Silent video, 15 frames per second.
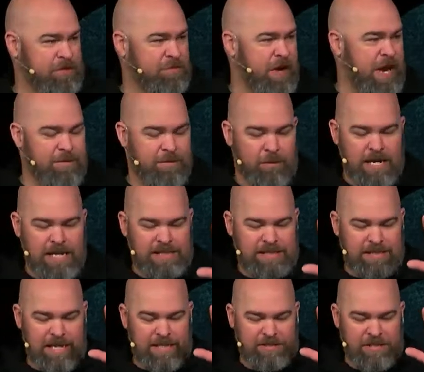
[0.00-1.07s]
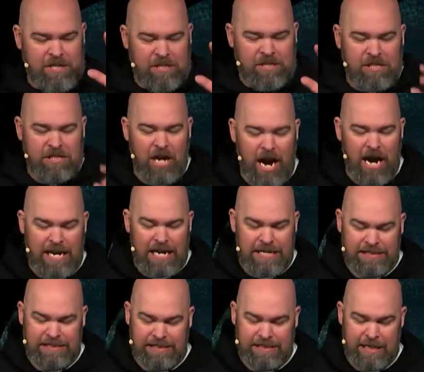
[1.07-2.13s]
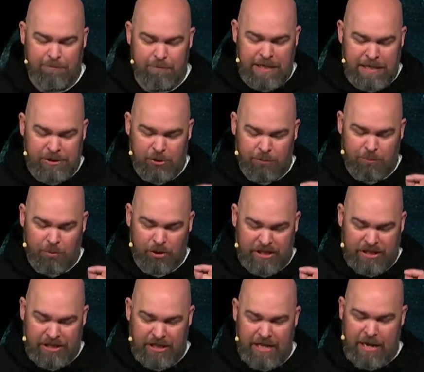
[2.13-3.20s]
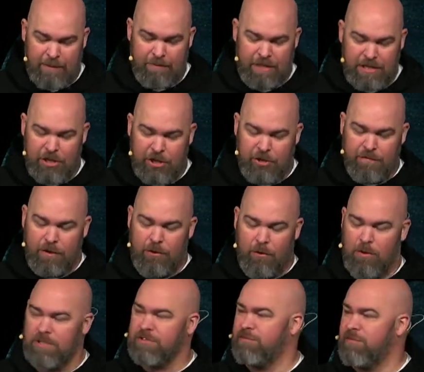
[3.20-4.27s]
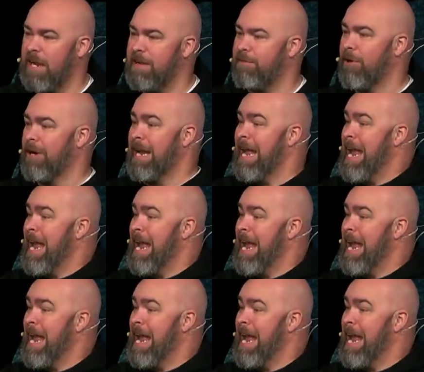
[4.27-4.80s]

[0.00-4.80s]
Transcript: favor, it says, God has sent me to proclaim the year of the Lord's favor